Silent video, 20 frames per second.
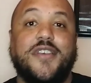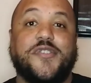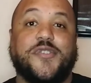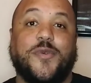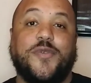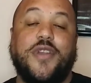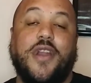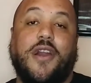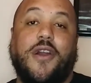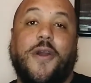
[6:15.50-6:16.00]

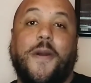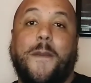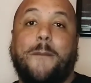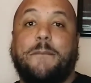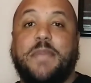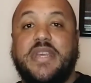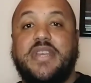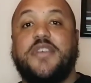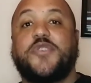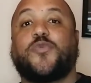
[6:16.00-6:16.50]
So, y'all,
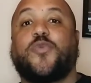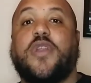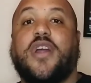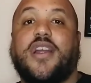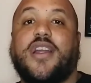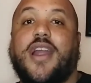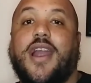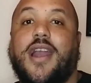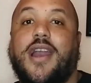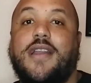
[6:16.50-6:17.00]
B is what
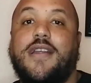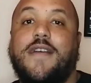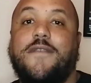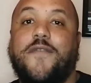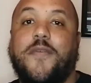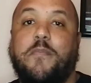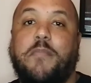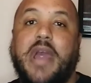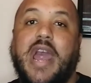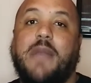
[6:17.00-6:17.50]
I
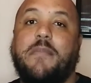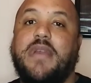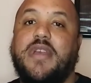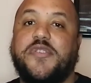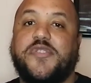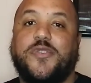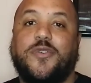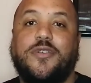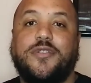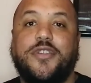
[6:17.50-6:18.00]
got for
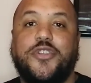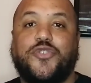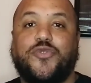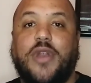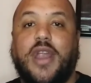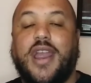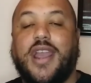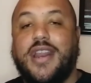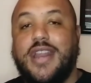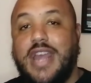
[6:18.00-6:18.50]
Batman Soul of the
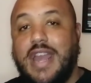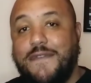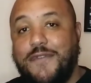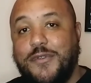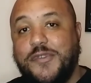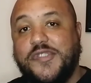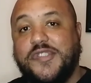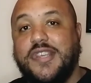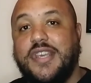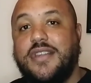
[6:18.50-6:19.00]
Dragon. Have
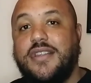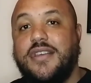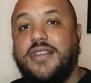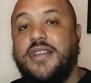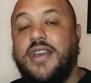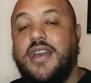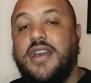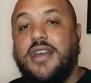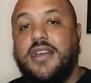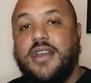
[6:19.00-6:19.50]
you seen
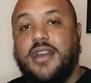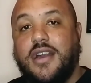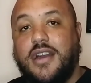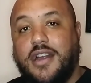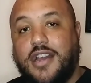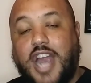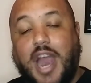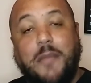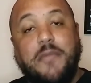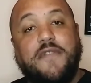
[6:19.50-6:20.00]

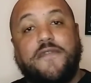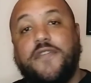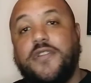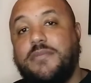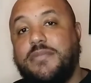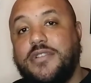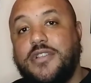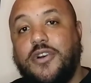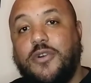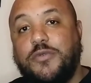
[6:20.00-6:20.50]
it? Comment
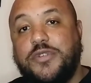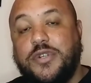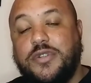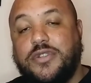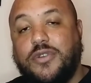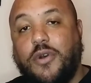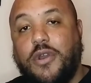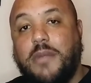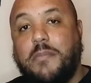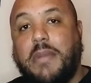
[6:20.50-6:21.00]
field below what you
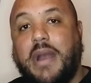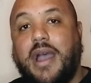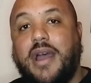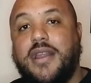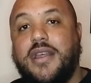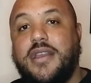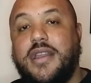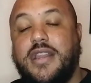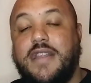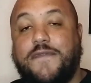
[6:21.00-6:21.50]
thought
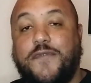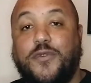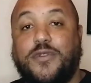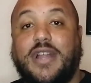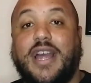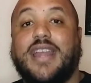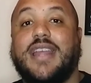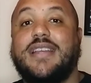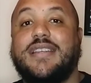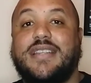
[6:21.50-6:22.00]
about it. And if you
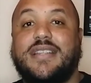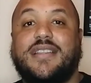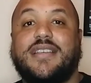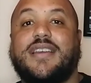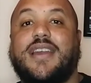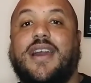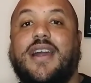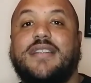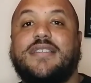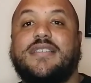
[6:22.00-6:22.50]
liked and did the
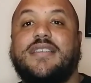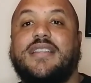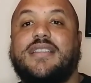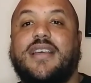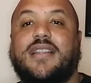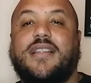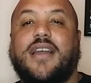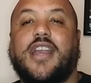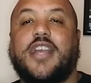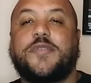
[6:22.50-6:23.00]
content, hit
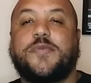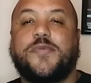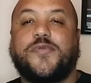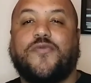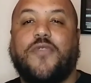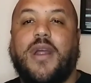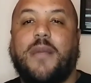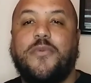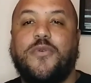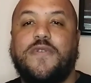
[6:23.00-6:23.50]
that like and
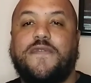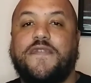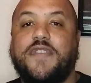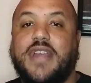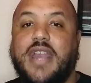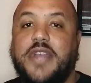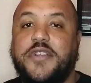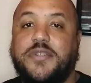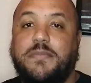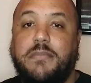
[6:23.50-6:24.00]
subscribe,
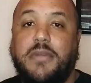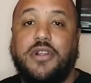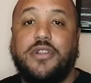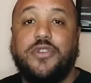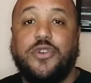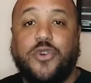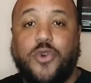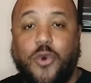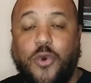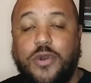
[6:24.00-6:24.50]
notification bell
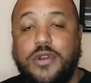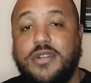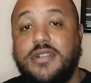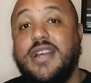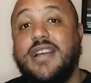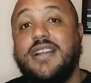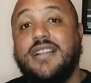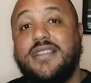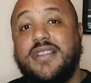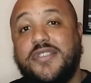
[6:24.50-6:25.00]
in the corner.
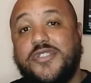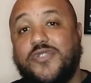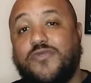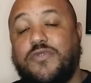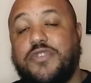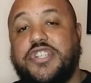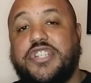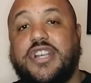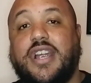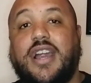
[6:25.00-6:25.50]
This is
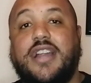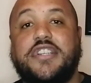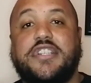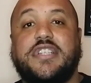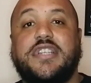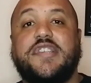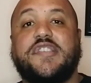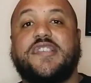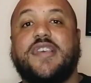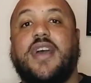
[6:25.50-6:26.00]
Rashad
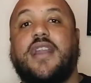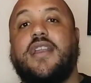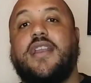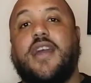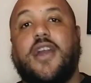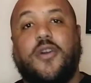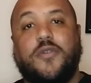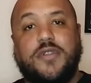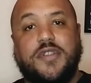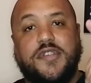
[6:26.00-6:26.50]
G
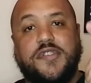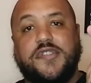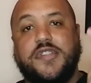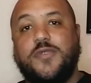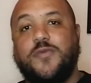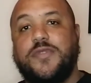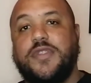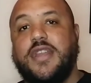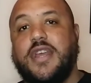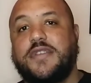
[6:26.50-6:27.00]
signing out.
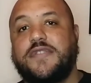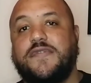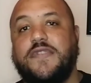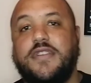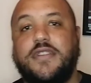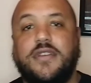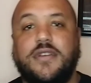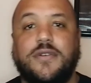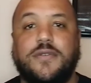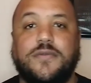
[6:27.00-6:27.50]
See you in the next
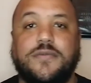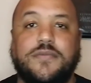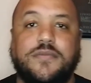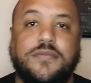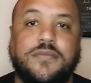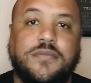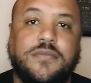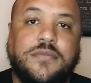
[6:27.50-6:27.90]
video.